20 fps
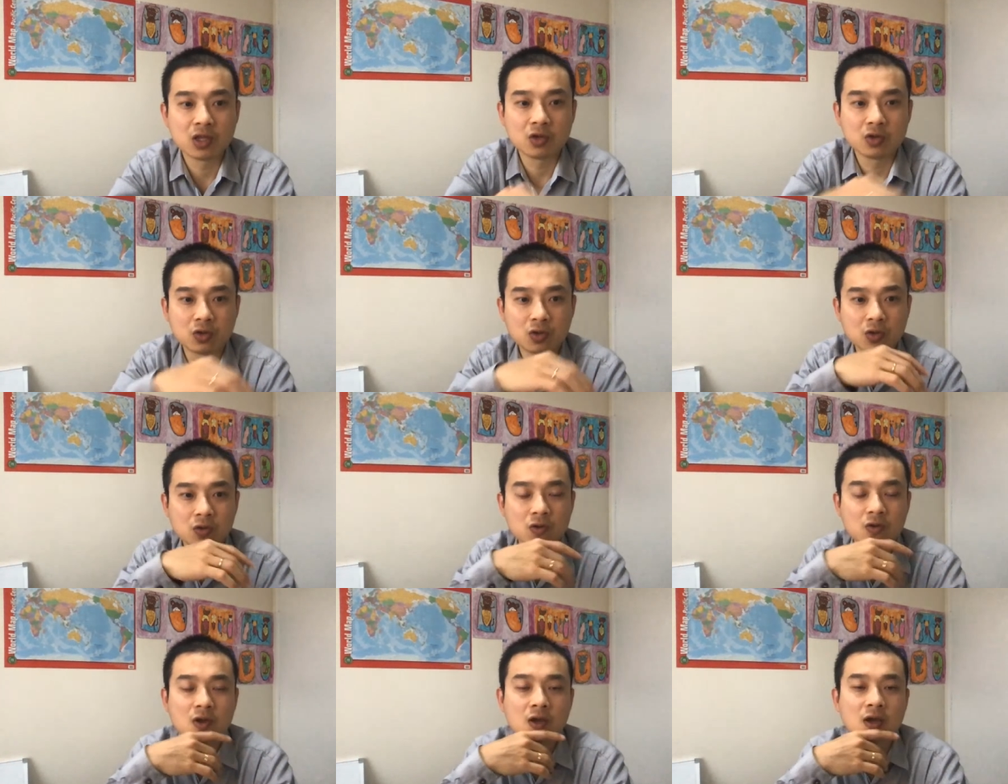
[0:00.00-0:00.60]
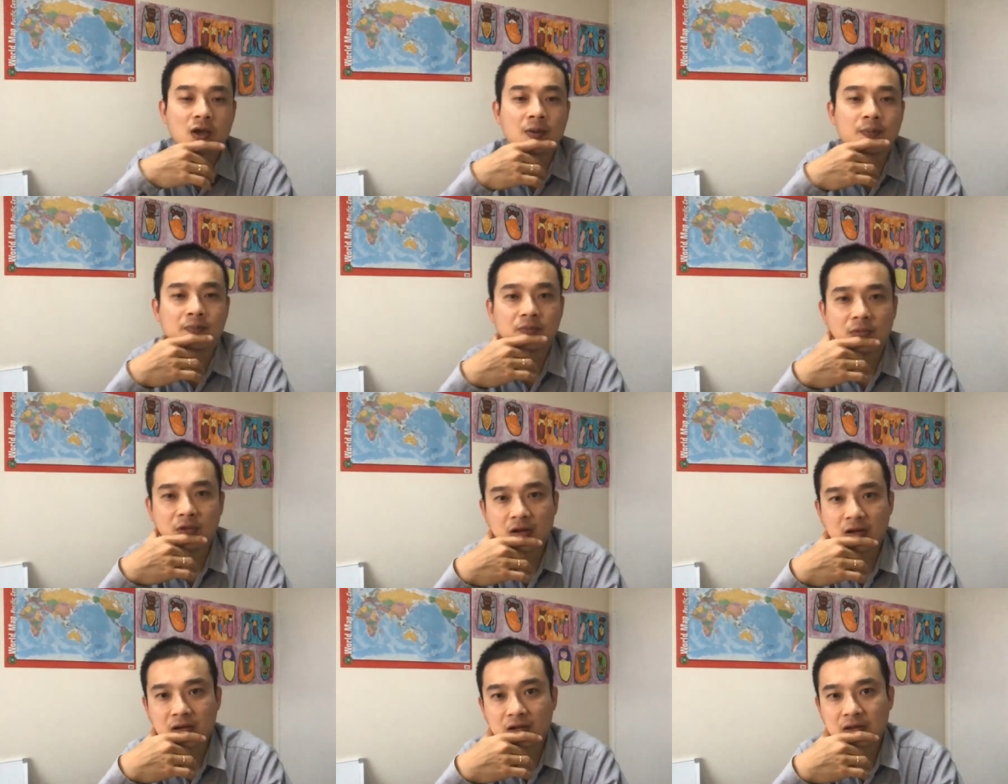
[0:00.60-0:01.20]
do
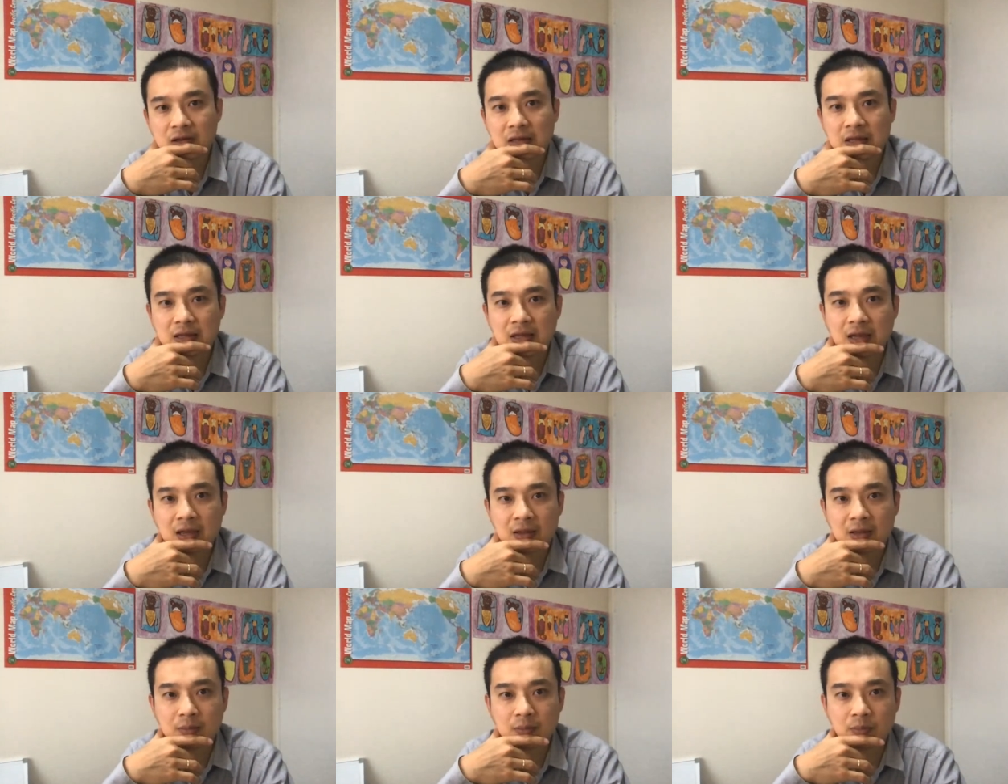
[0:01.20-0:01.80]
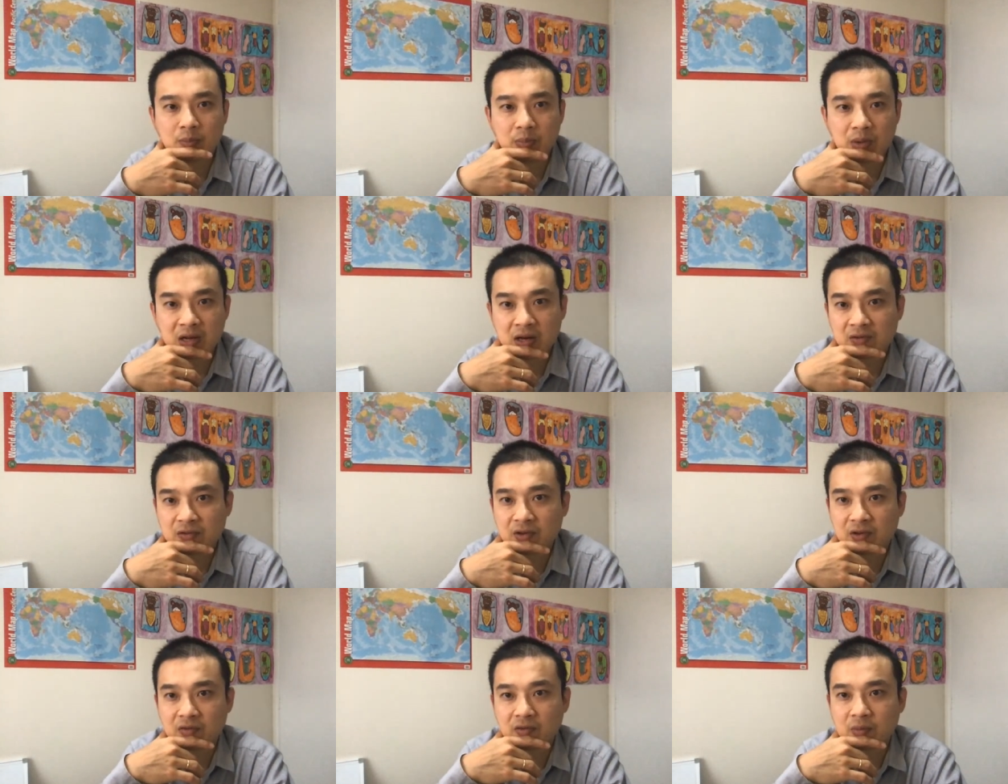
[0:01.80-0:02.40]
get
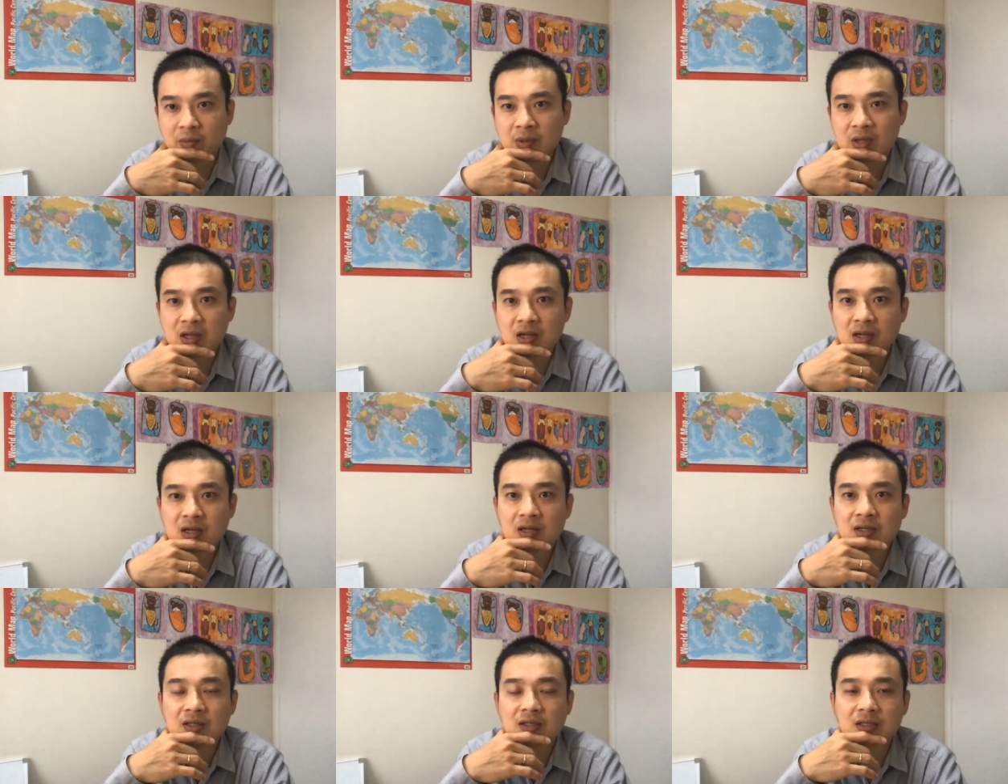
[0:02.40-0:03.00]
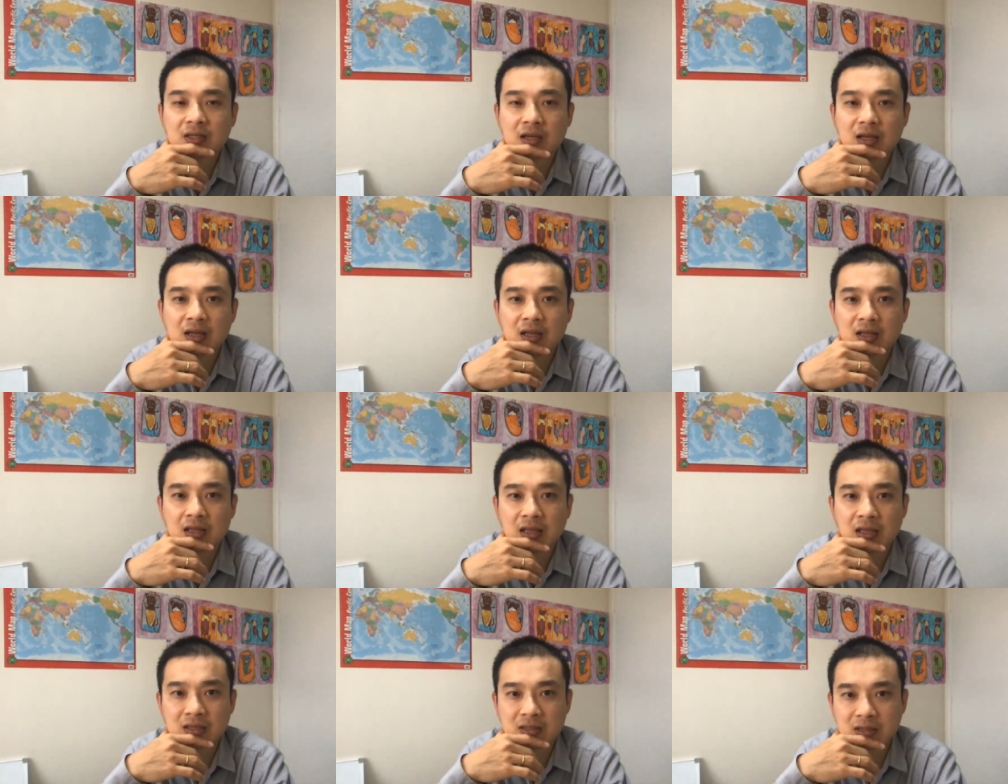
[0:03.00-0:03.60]
benefit from here
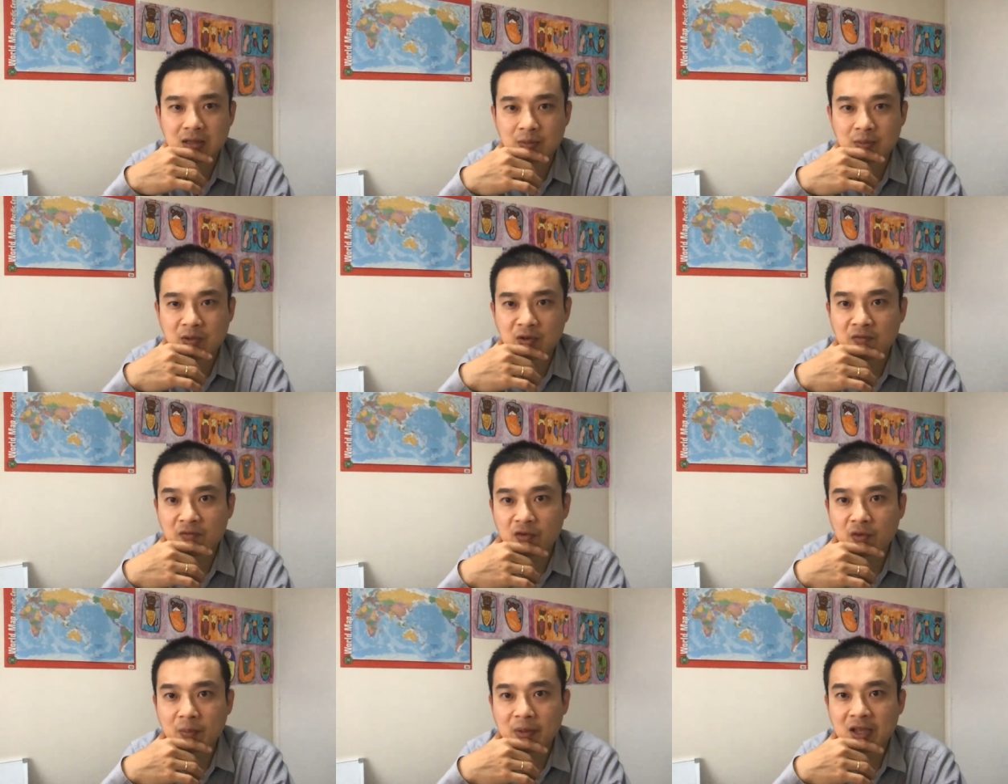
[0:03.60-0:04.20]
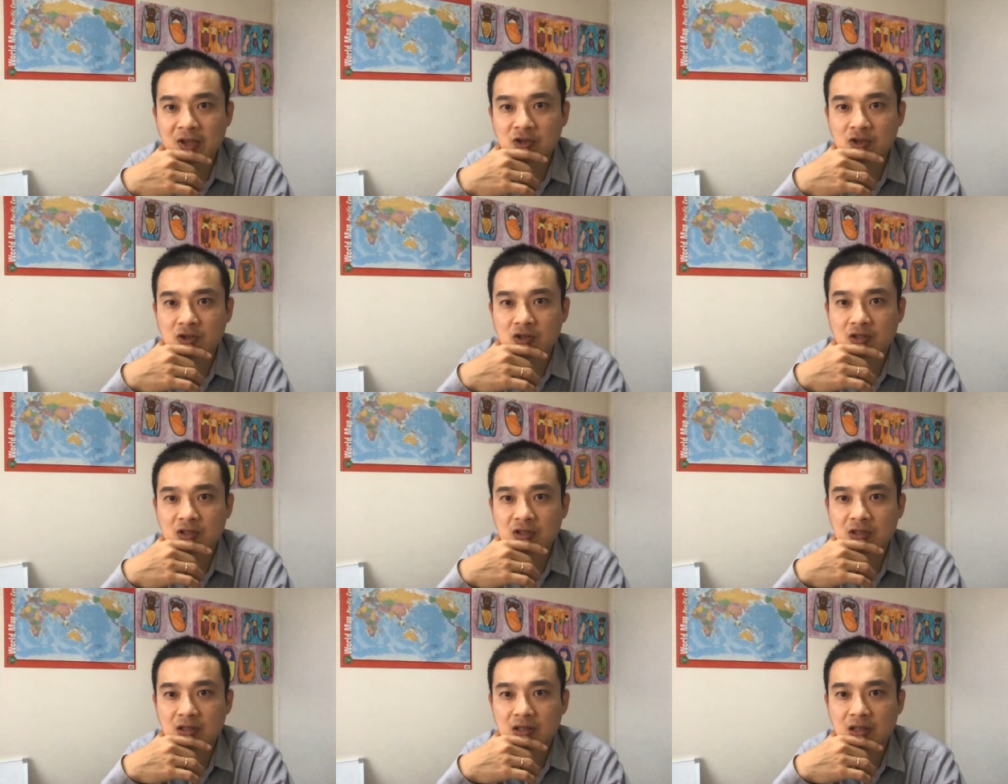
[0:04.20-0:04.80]
and get some
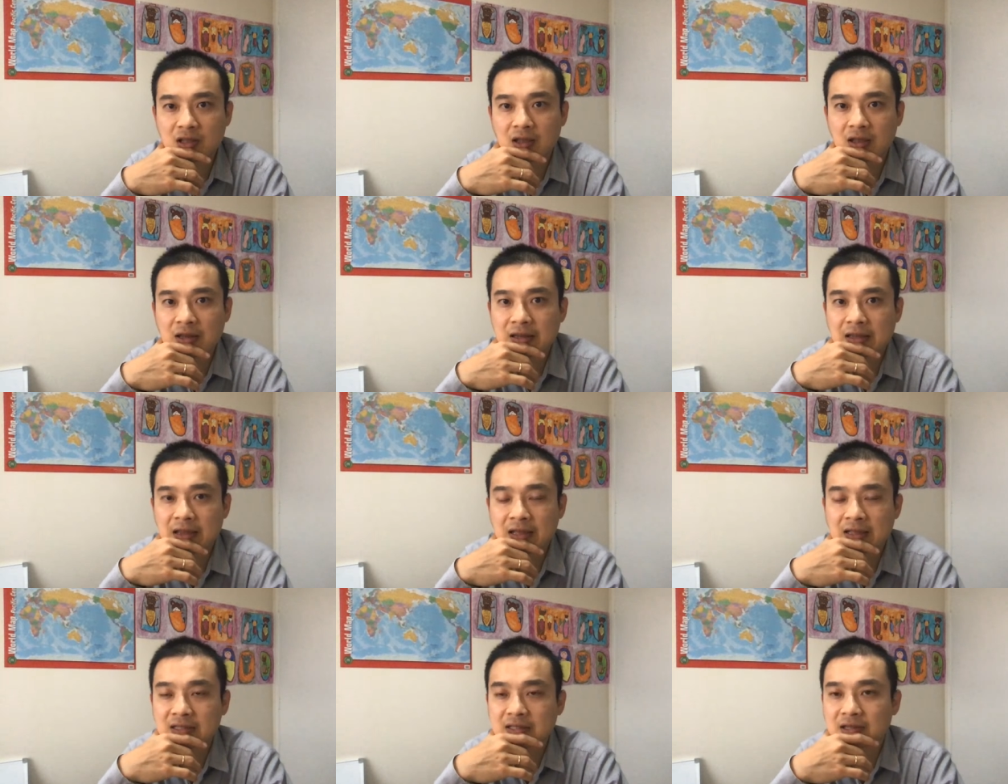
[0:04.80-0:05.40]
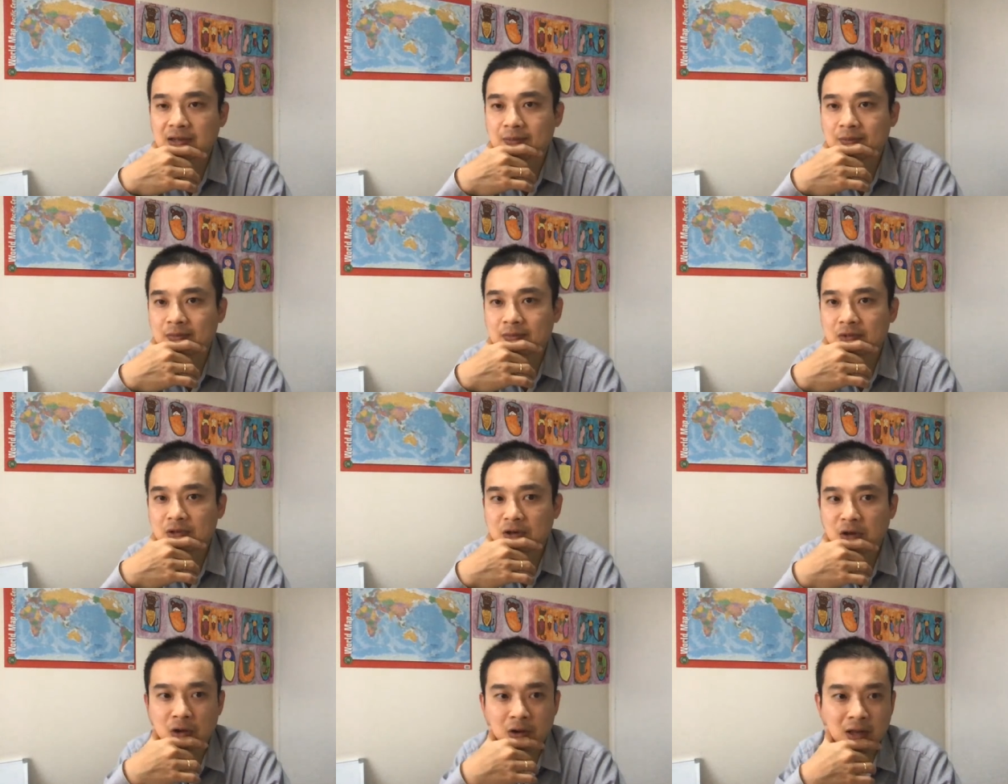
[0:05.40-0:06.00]
information and gain some
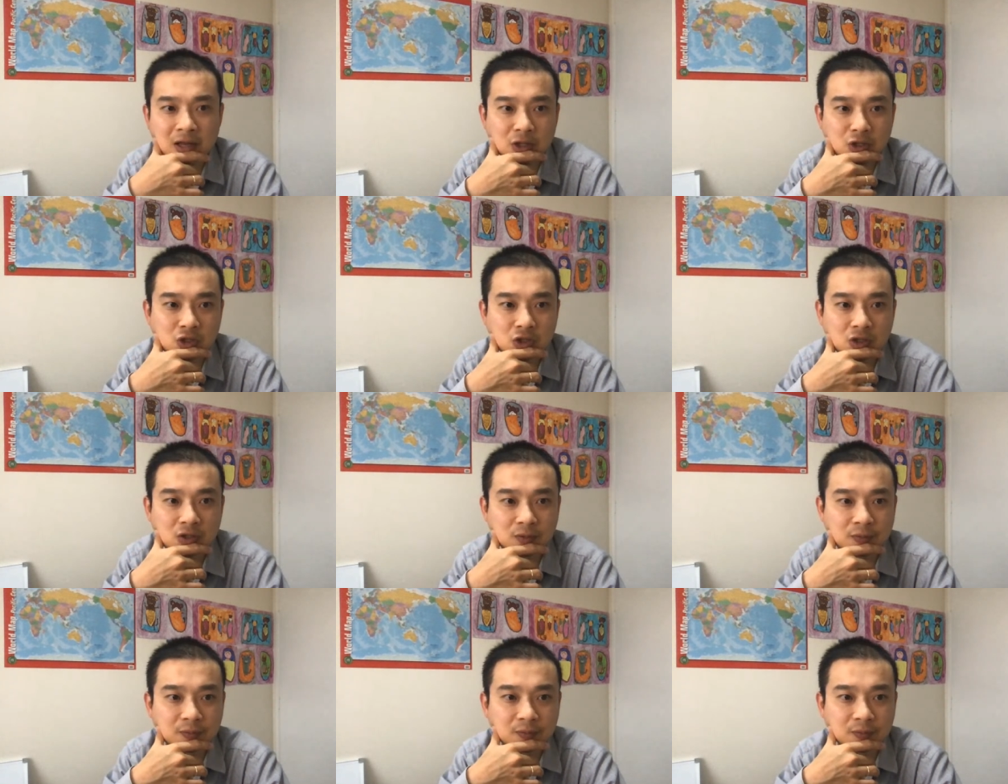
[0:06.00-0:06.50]
knowledge.